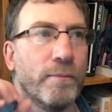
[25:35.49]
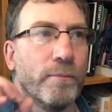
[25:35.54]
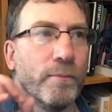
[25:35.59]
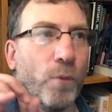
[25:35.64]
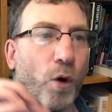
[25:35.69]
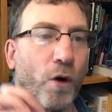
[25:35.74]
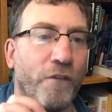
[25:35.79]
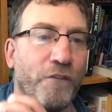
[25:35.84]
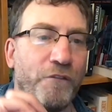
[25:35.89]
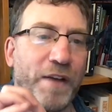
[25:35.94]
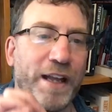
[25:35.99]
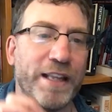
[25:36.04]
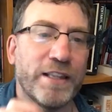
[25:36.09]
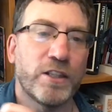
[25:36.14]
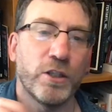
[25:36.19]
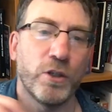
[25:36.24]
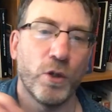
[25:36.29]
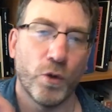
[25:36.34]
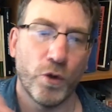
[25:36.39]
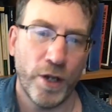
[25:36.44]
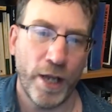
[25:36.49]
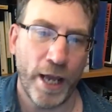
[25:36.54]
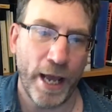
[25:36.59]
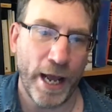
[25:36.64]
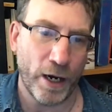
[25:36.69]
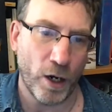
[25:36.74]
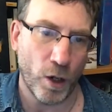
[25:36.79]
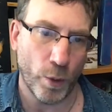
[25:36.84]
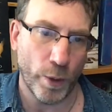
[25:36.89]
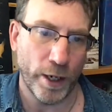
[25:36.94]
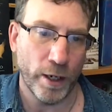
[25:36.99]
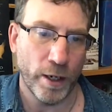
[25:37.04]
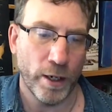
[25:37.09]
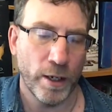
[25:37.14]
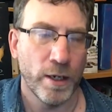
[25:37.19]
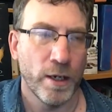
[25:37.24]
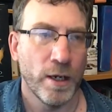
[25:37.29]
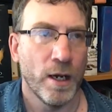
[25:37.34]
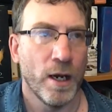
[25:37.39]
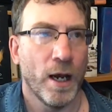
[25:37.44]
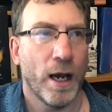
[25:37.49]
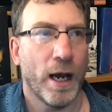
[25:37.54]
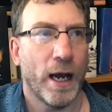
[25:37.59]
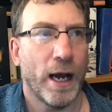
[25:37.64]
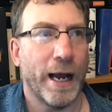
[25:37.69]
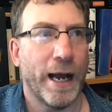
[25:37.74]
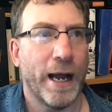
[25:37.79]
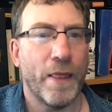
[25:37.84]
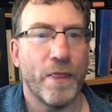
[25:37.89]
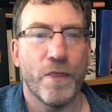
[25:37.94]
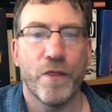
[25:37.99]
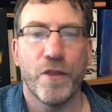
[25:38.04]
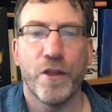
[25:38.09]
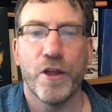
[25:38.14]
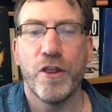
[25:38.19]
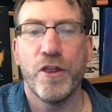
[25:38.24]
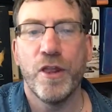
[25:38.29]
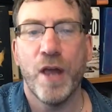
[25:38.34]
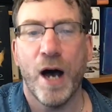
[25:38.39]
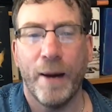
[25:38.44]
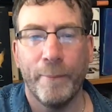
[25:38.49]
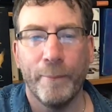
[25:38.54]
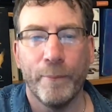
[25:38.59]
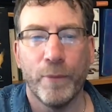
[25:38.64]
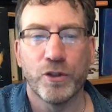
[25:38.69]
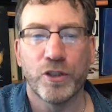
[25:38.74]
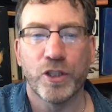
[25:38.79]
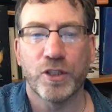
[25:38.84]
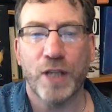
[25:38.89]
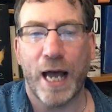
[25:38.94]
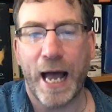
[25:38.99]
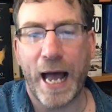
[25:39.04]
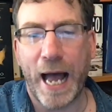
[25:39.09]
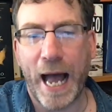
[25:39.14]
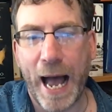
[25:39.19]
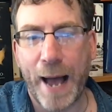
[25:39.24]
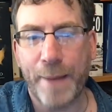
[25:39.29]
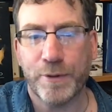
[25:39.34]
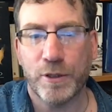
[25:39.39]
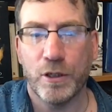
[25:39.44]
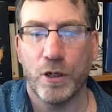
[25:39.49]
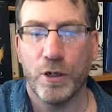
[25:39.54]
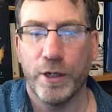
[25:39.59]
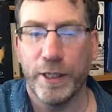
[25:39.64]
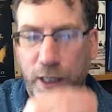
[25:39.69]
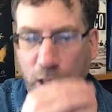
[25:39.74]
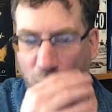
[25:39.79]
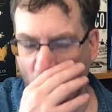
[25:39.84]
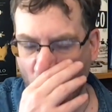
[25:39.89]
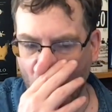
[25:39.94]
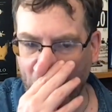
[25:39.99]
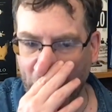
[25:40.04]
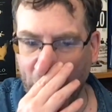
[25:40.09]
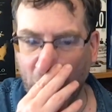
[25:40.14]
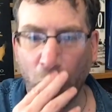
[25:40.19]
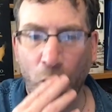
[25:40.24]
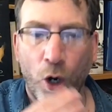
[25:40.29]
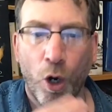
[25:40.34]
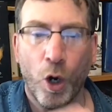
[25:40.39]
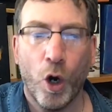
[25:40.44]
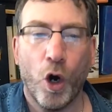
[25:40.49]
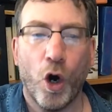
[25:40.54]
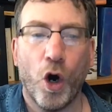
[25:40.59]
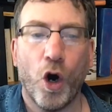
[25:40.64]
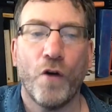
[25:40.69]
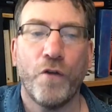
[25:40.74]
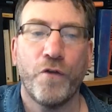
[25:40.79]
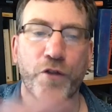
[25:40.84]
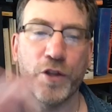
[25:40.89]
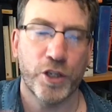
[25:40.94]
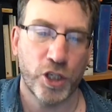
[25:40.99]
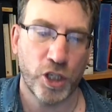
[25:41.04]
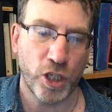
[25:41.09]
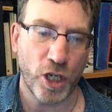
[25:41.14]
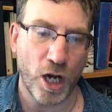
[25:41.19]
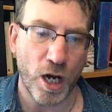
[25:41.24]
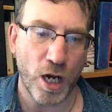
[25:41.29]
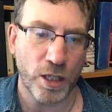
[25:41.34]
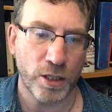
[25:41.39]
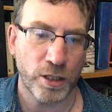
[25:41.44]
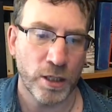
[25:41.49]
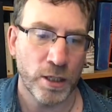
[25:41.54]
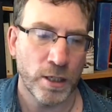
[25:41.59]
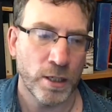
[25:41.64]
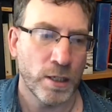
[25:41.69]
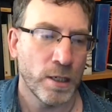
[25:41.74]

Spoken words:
more fentanyl than heroin. And the numbers just absolutely going off the chart.